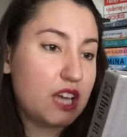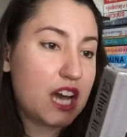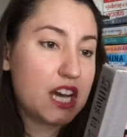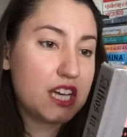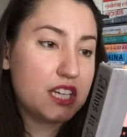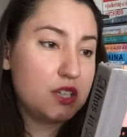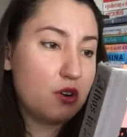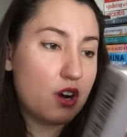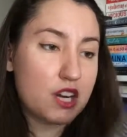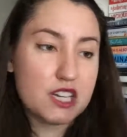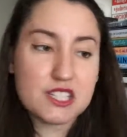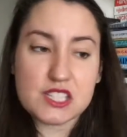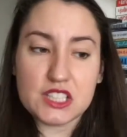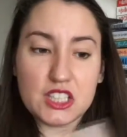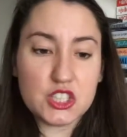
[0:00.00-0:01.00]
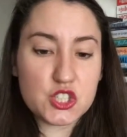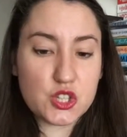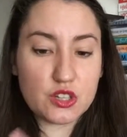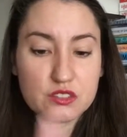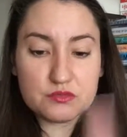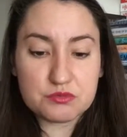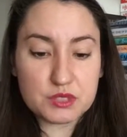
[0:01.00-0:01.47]
I honestly
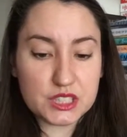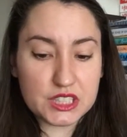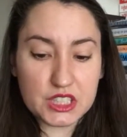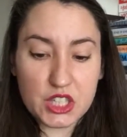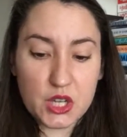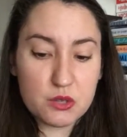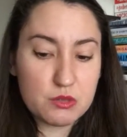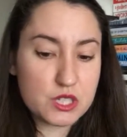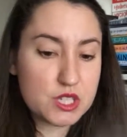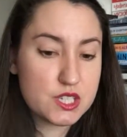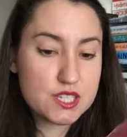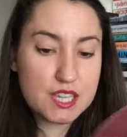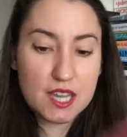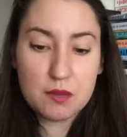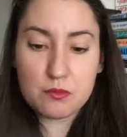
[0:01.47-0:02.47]
don't really know what to say